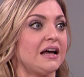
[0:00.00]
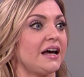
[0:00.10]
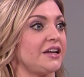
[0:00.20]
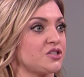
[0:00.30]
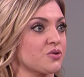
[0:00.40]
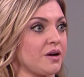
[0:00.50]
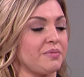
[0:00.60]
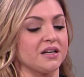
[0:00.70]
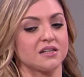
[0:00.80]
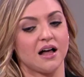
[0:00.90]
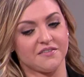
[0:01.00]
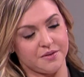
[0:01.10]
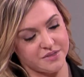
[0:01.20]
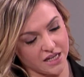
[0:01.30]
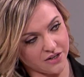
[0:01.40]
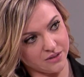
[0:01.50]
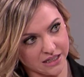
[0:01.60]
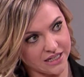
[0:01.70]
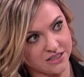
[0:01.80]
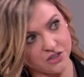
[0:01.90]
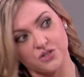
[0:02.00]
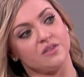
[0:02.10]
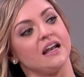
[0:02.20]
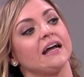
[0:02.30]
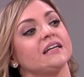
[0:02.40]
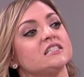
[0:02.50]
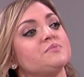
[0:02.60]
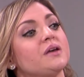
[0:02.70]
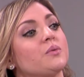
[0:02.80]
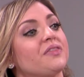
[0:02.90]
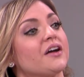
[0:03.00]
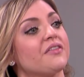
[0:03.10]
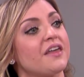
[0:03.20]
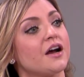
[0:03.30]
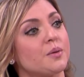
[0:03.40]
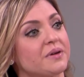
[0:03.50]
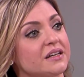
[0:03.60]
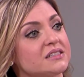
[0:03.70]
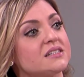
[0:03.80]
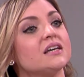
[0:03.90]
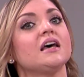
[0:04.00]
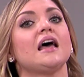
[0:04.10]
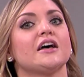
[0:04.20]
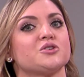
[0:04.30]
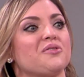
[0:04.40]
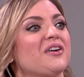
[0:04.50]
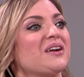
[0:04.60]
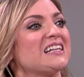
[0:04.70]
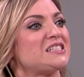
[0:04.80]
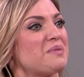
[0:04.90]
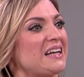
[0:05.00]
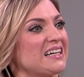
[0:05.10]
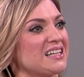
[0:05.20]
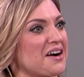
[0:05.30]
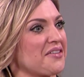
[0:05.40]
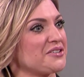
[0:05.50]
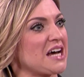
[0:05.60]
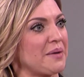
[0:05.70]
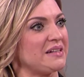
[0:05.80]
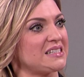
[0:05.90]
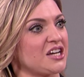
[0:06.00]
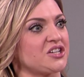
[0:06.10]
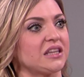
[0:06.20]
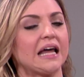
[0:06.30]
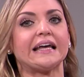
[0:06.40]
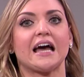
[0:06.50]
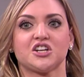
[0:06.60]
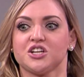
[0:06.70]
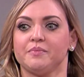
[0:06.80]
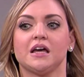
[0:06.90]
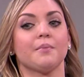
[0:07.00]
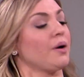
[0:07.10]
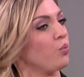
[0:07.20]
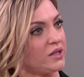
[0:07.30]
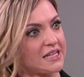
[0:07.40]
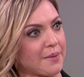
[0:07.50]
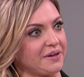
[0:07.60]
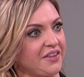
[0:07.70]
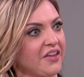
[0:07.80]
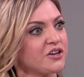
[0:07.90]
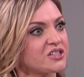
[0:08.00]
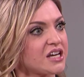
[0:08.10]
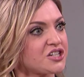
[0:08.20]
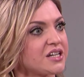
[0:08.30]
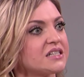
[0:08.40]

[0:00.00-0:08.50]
And it's great because I'll have them sign a release so then I can speak with their therapist. So they're not spending a lot of their time in session like catching me up on what's happened in their sessions.